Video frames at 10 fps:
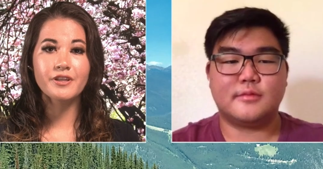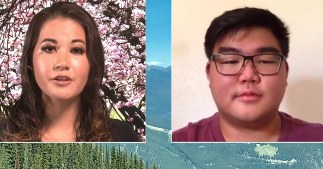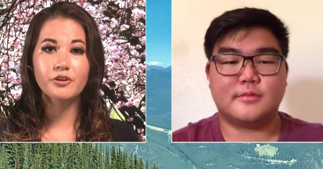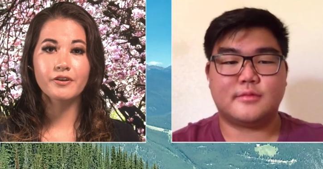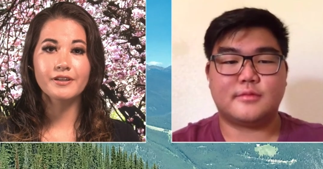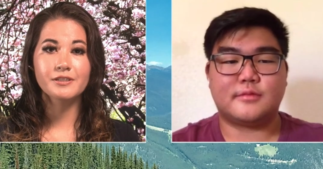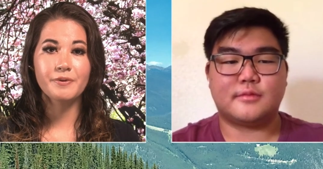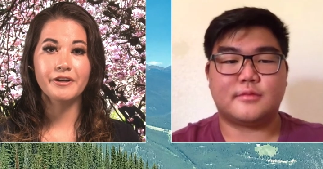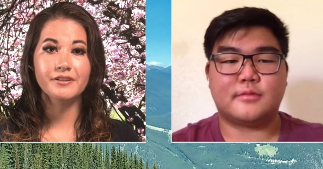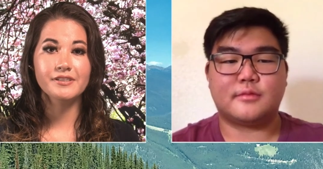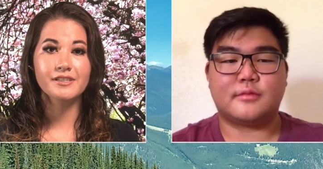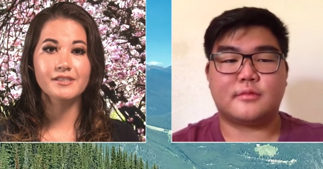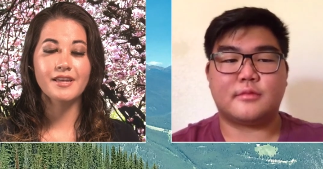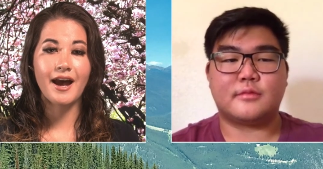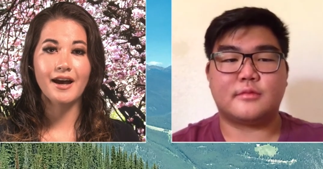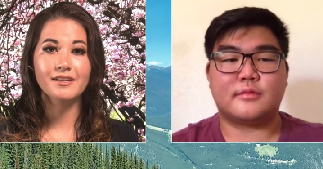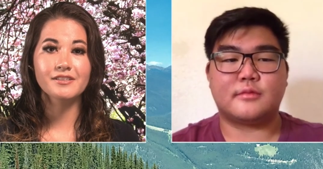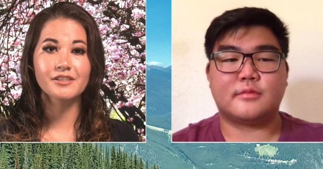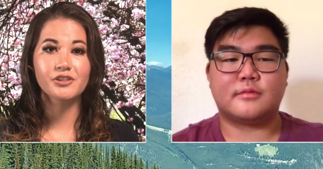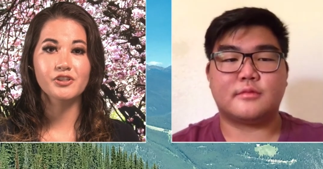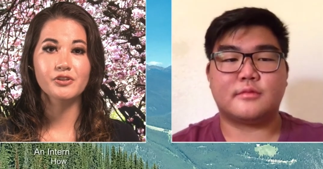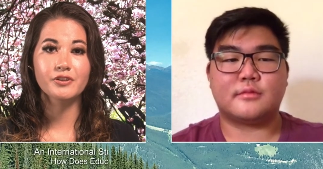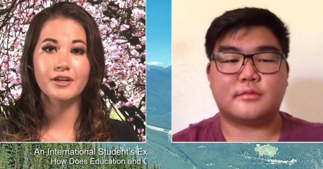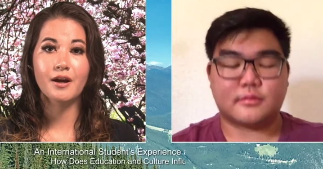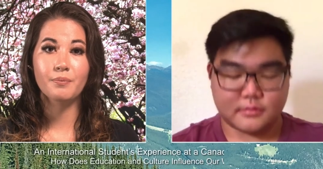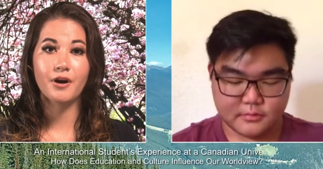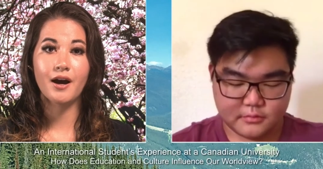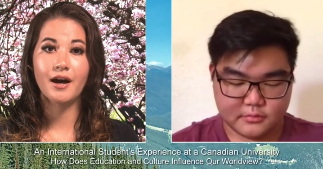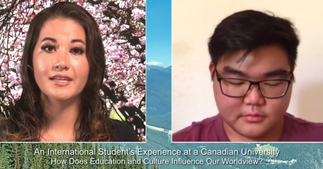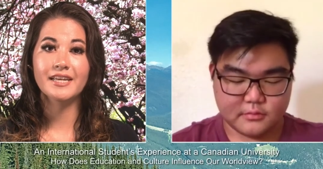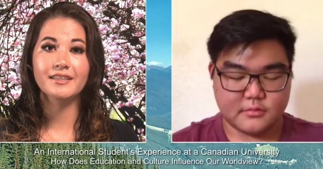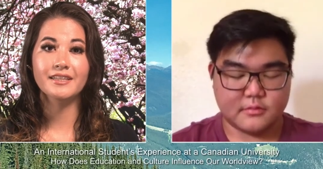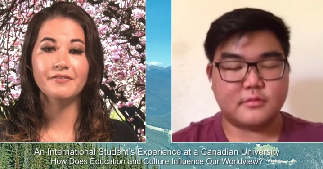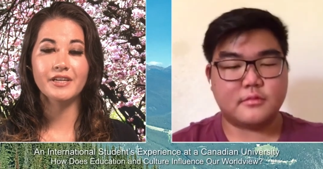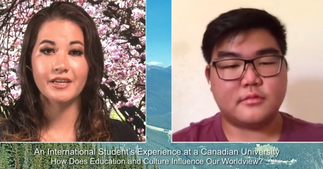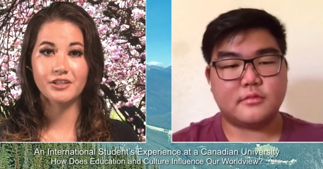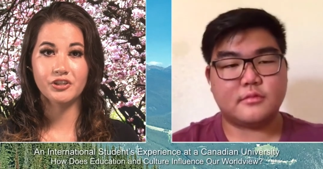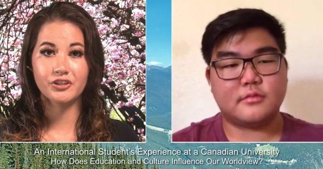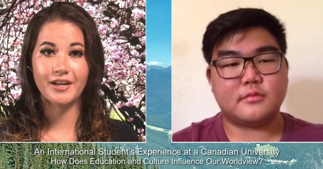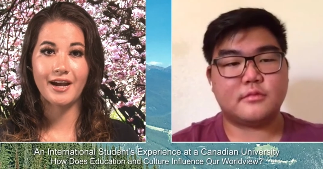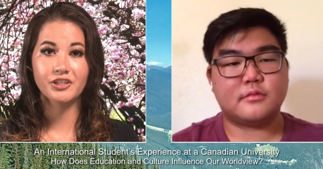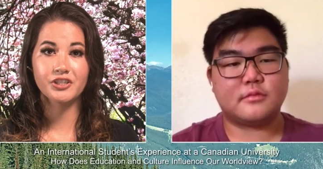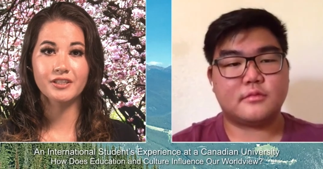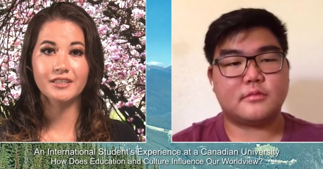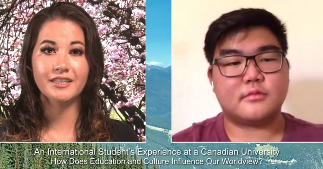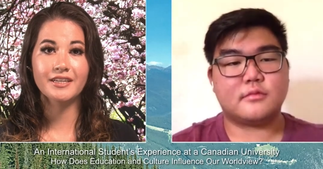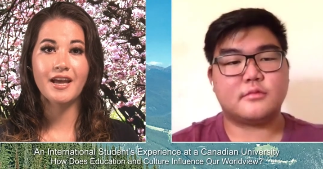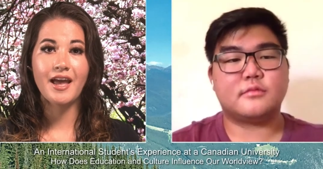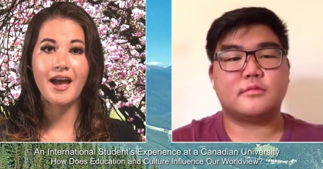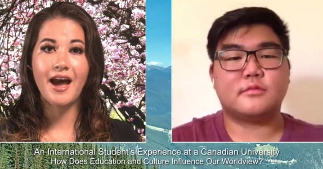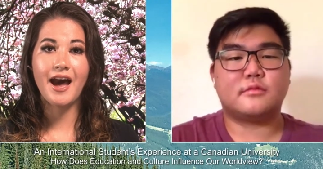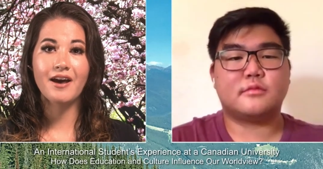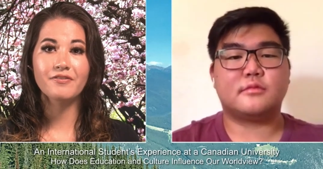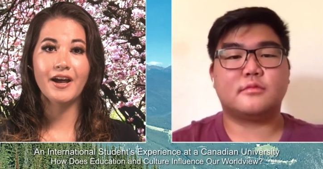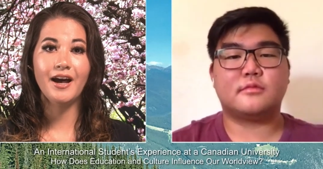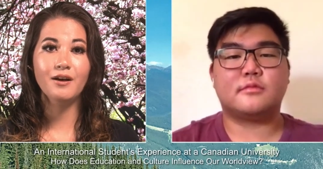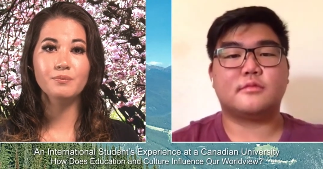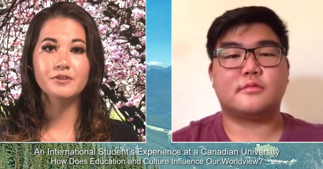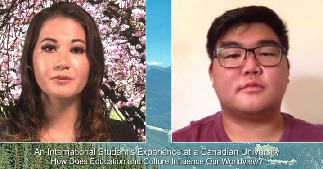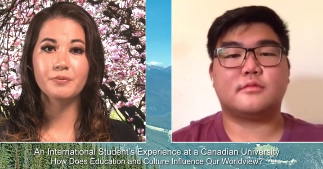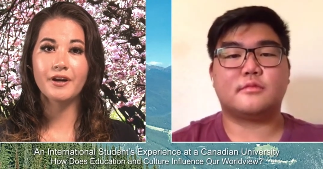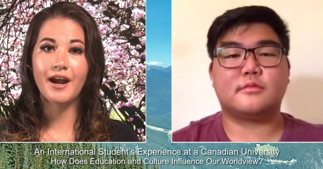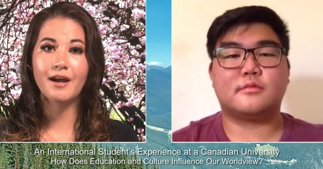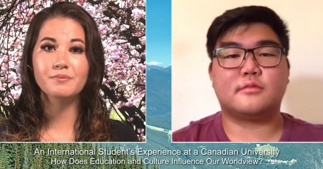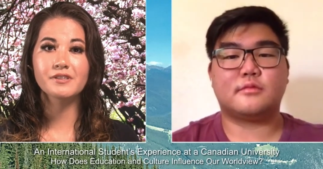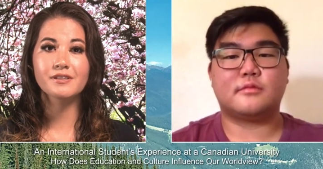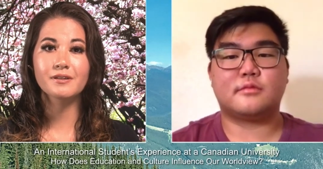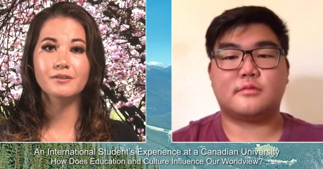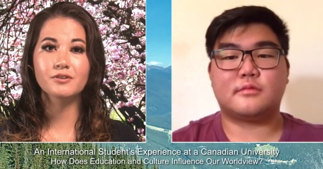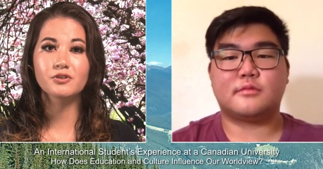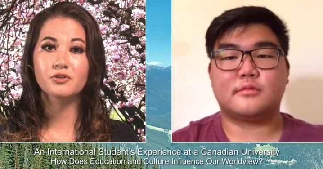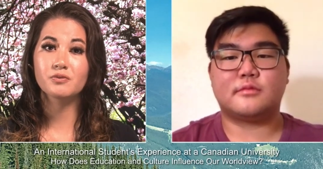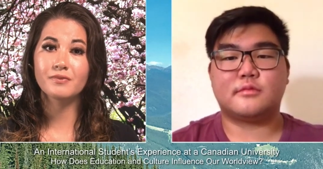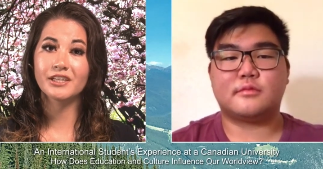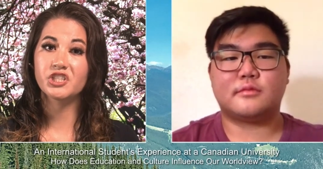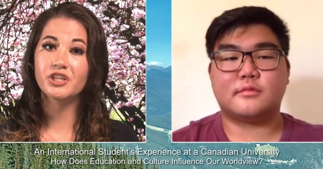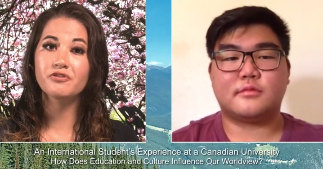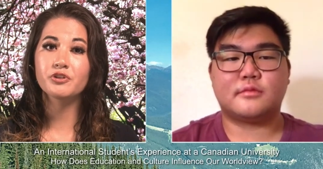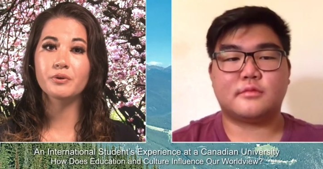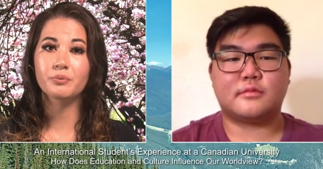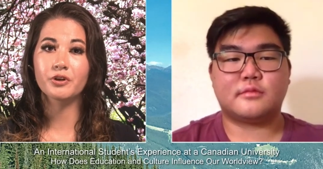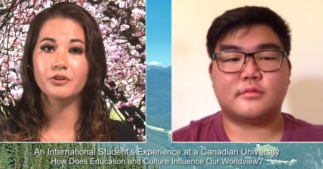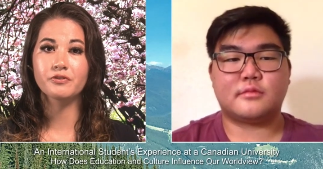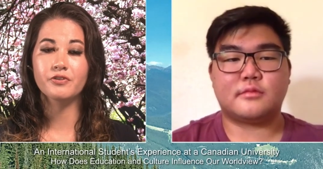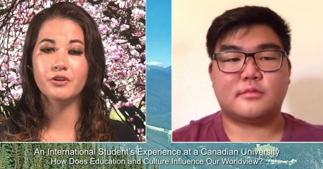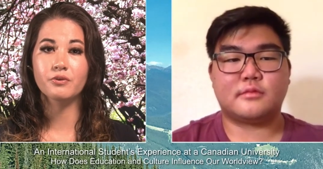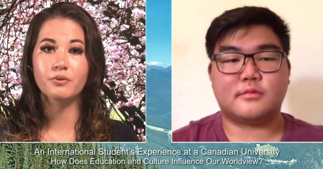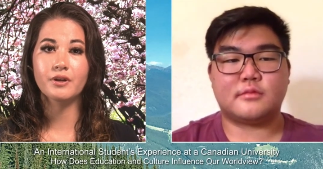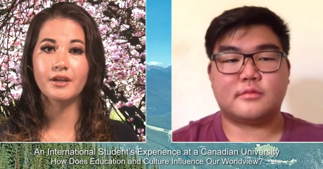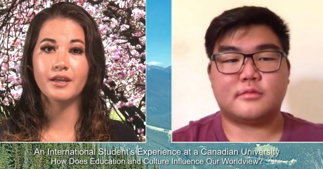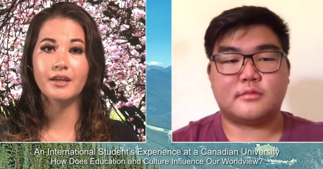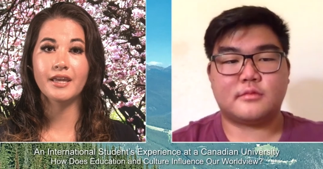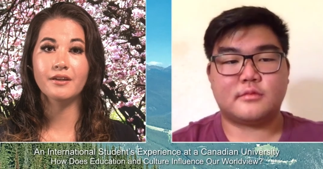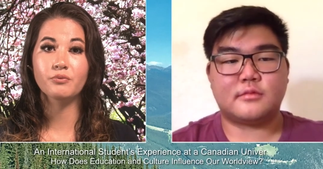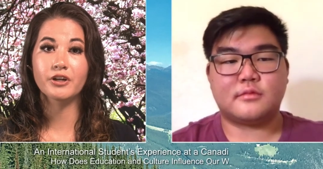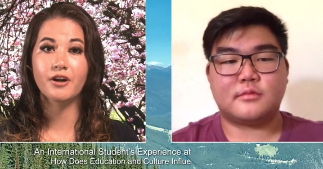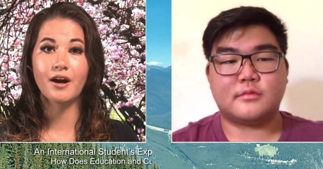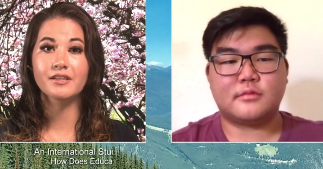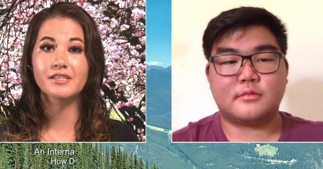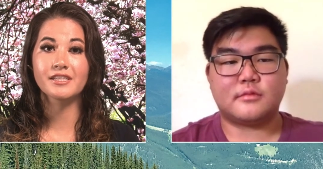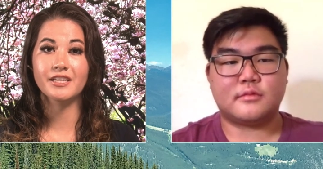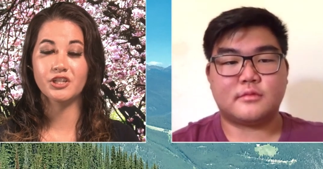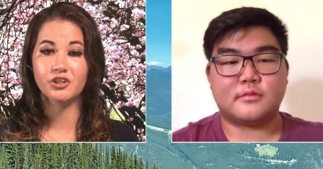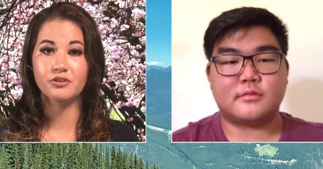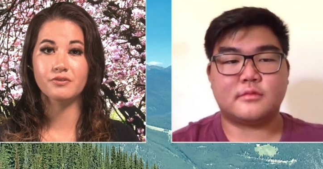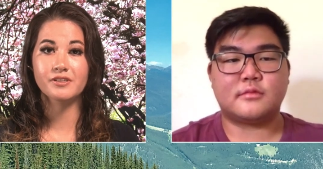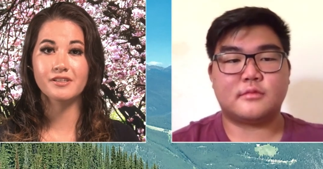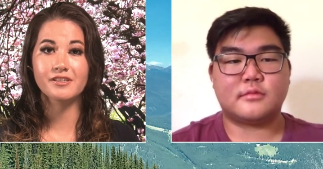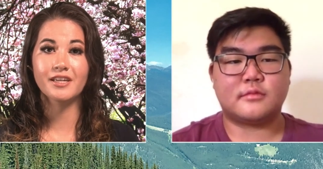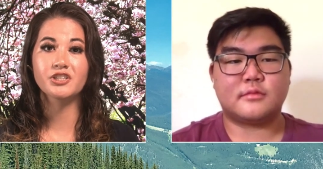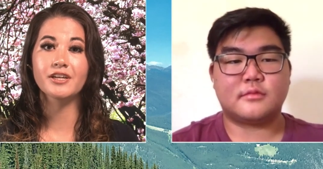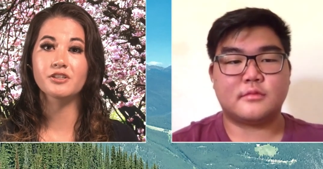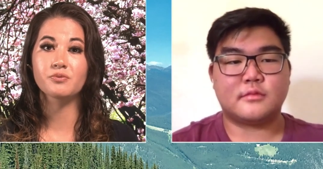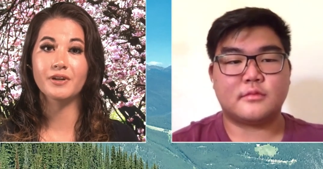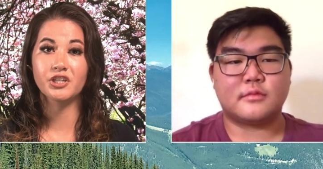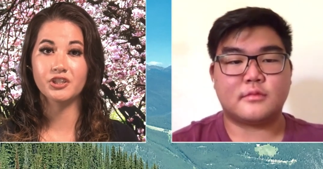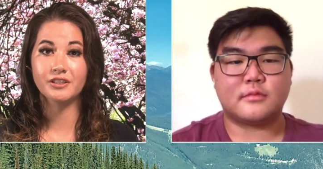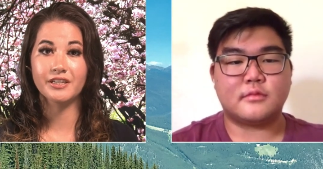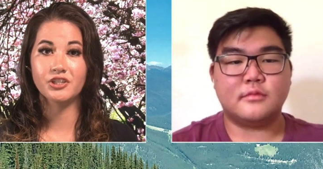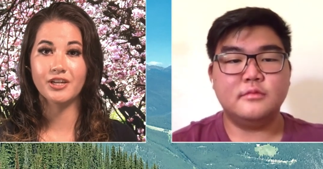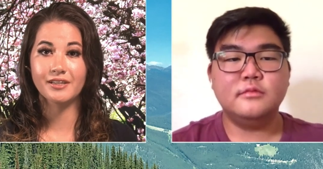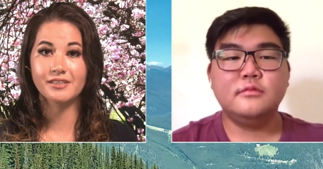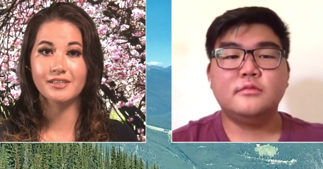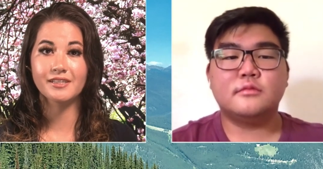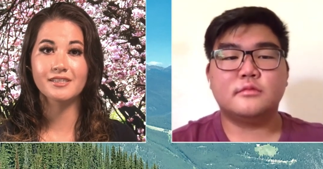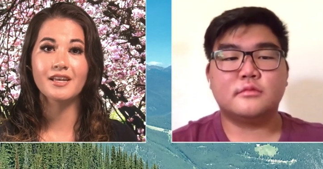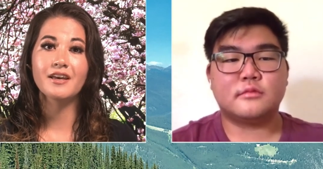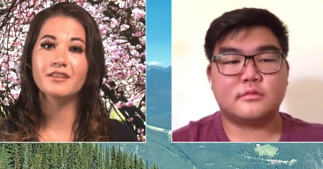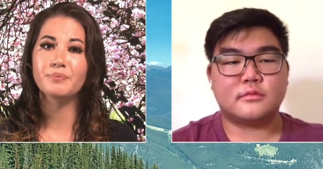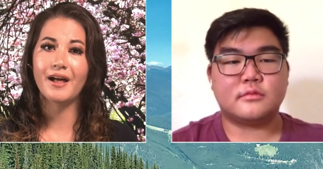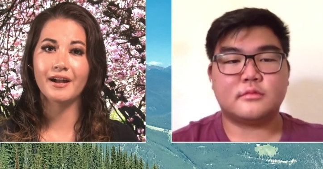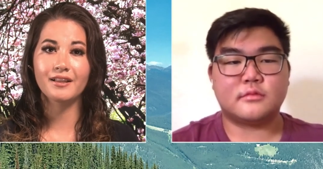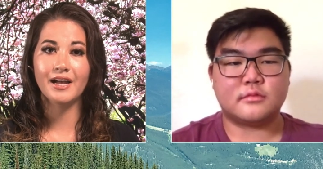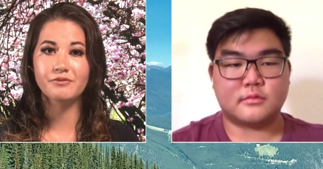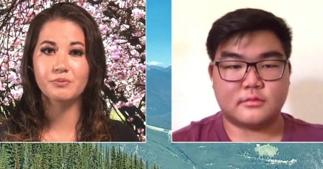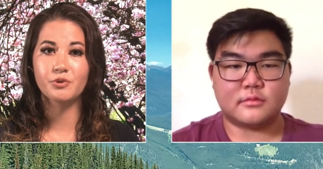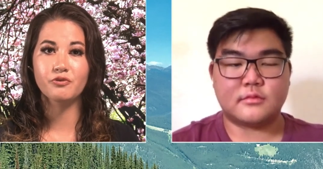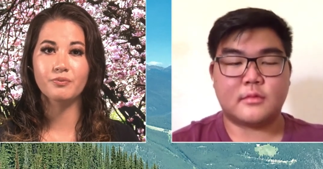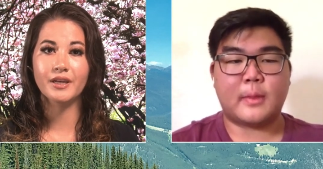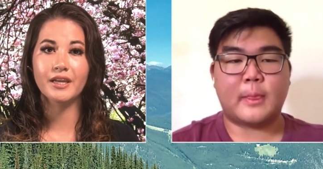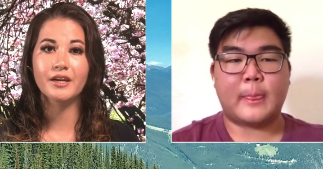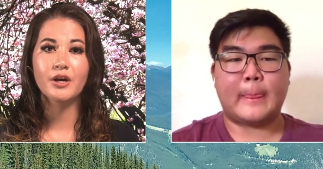Speaker 1: that your experiences as a student abroad and living internationally have helped perhaps like shift your worldview in regards to issues such as racial injustice, the Black Lives Movement,